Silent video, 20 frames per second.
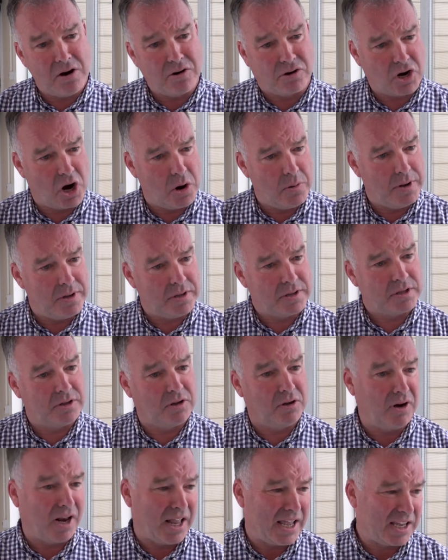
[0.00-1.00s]
growers,
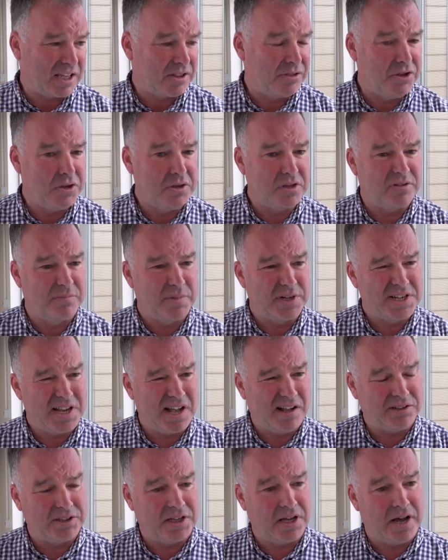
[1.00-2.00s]
unlike the use of
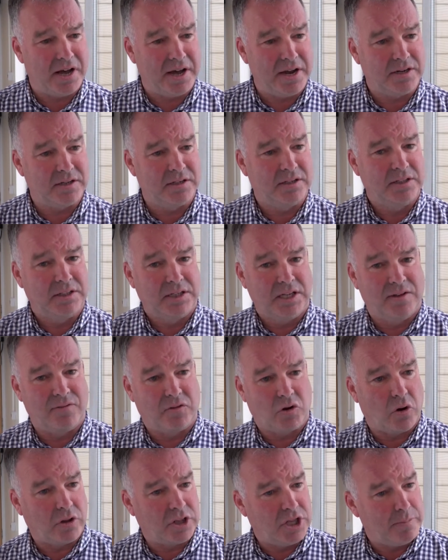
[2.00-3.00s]
metaldehyde, have
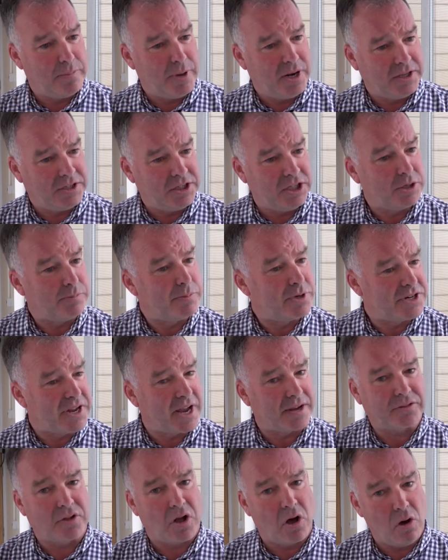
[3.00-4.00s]
got the ability to
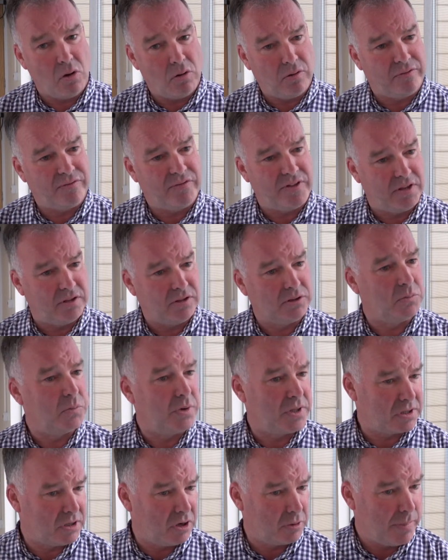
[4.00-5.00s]
protect the whole field
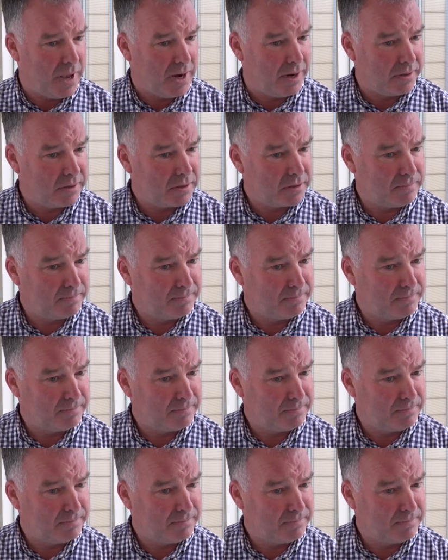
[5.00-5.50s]
with slug pellets.